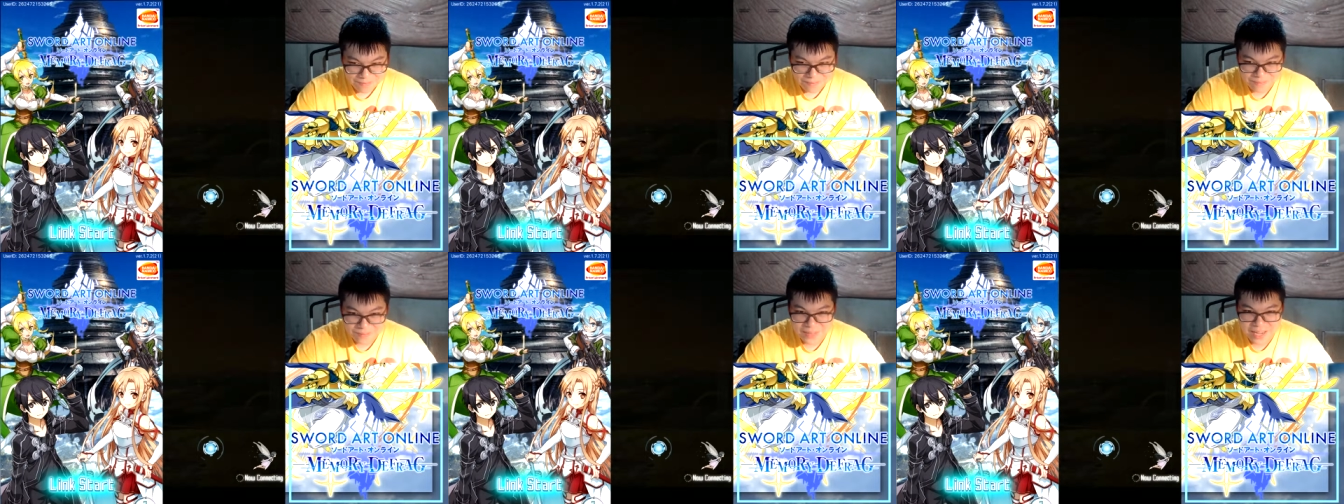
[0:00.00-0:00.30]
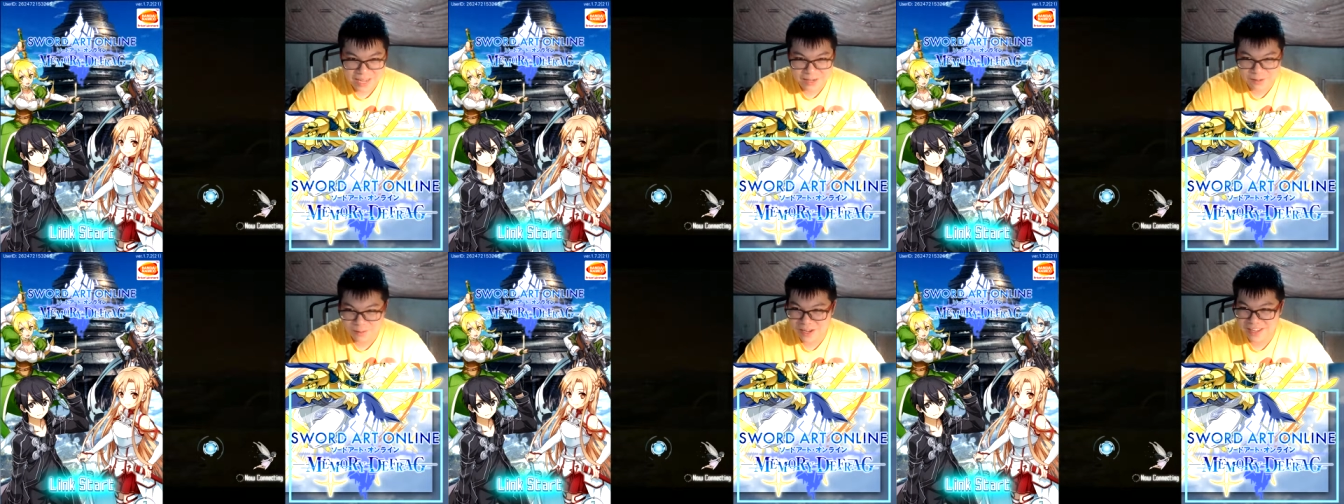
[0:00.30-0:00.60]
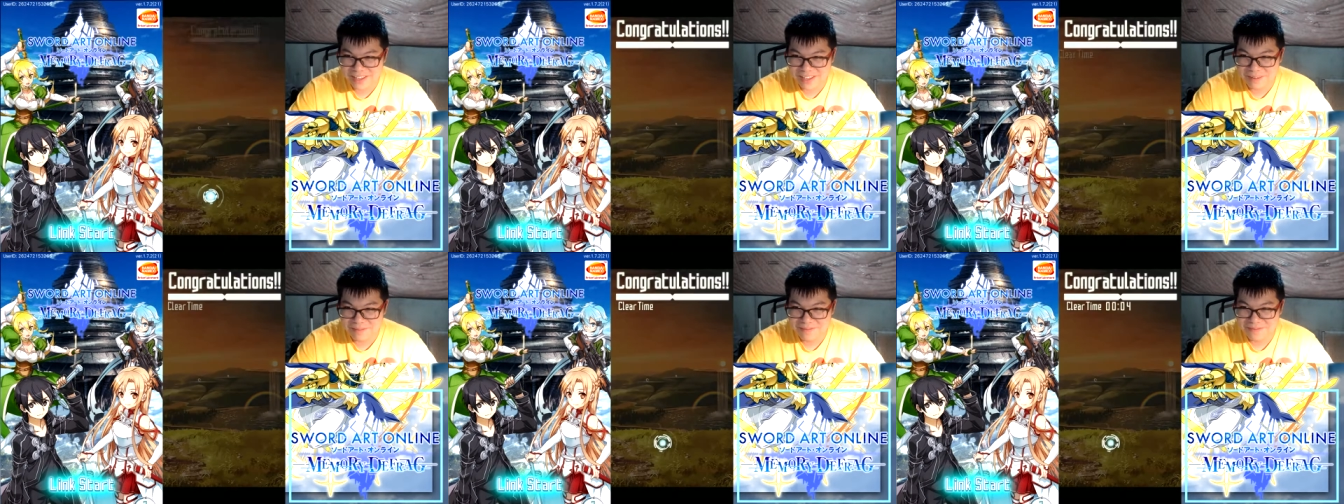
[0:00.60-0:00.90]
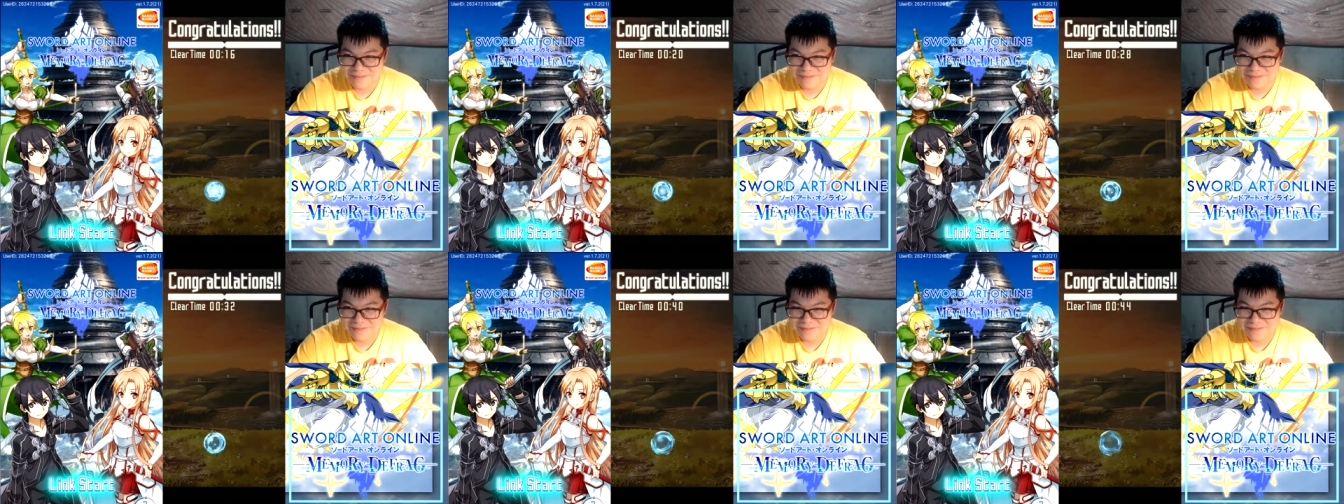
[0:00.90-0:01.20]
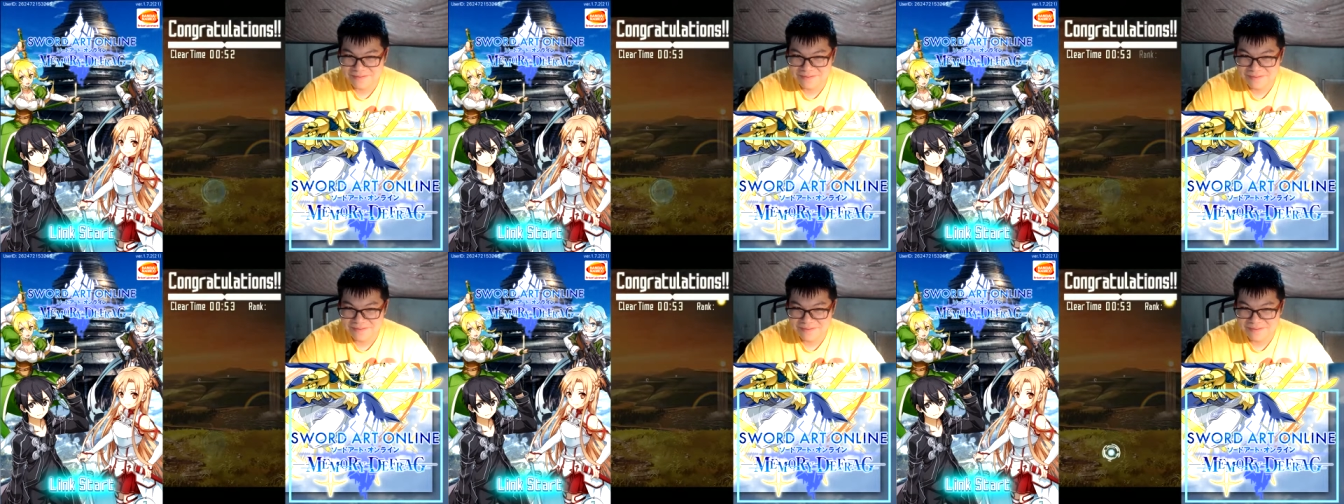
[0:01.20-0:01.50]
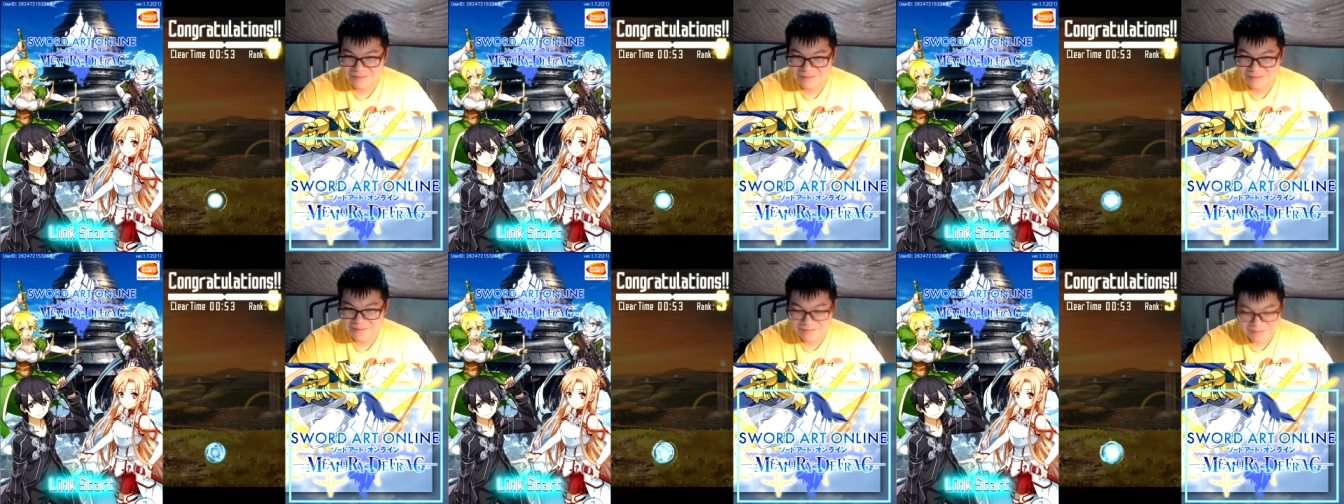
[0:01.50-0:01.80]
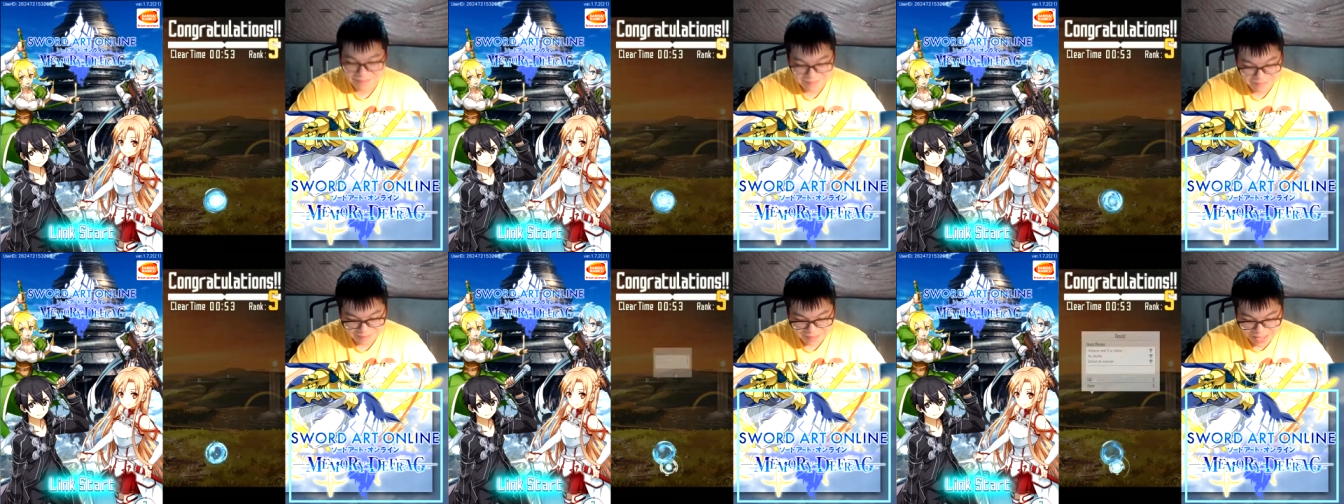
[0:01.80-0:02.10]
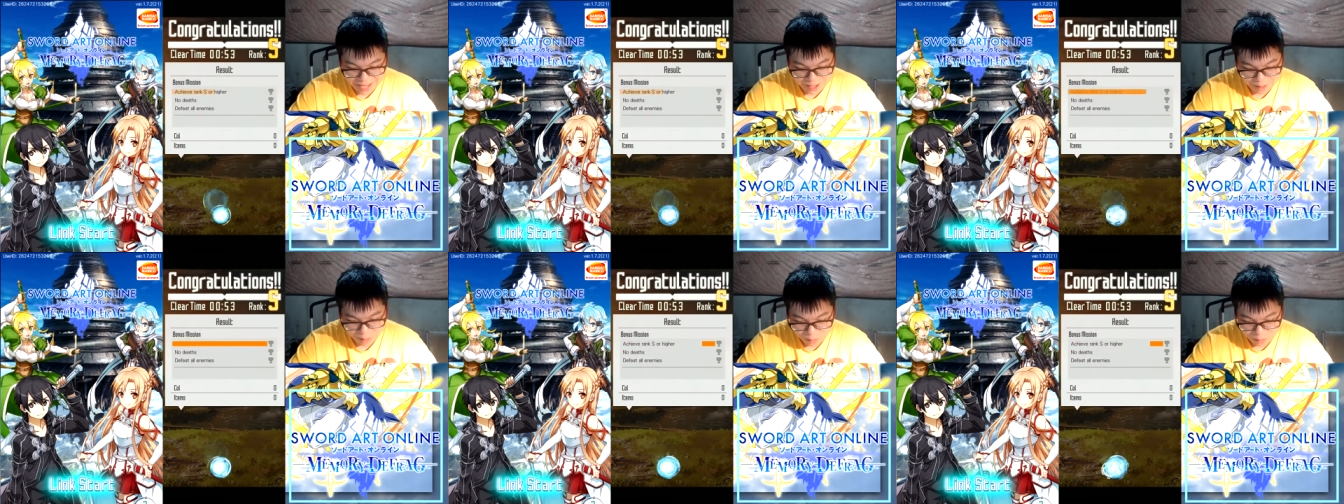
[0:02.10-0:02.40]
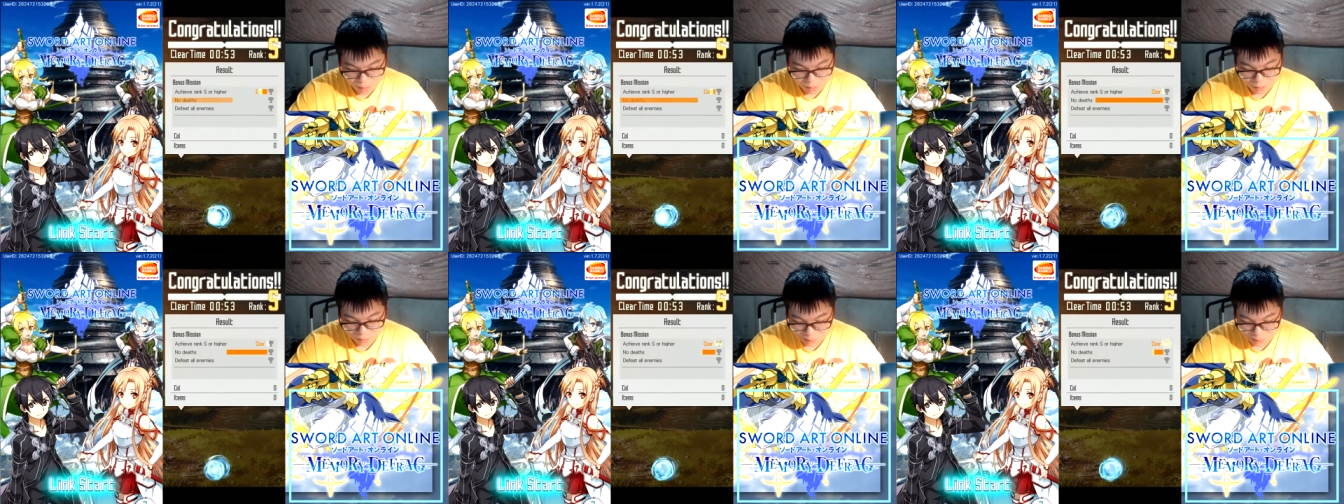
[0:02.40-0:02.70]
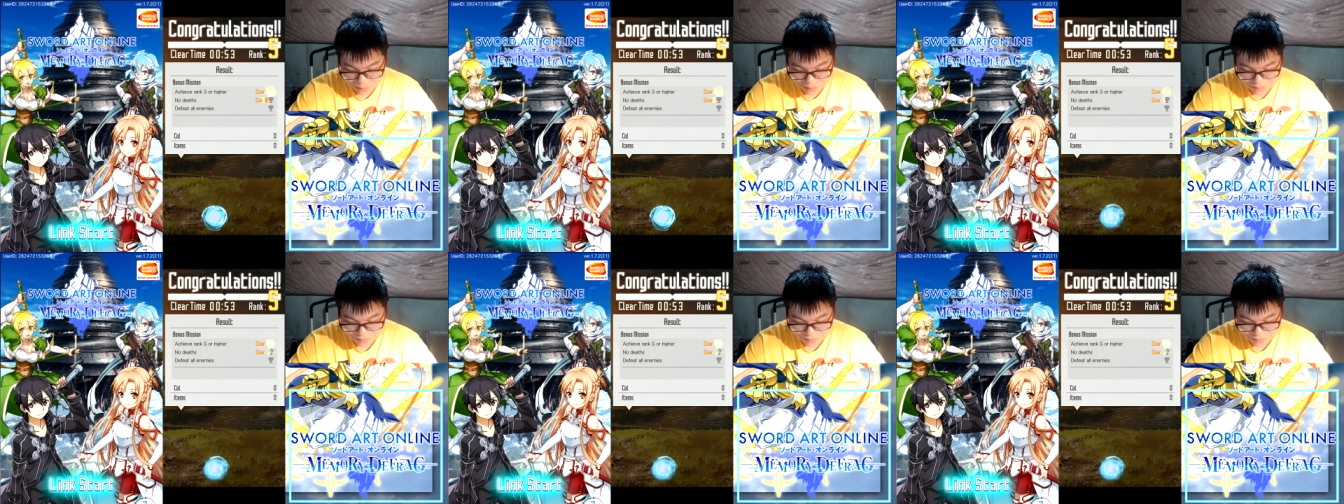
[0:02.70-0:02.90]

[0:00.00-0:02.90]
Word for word: I don't like him at all.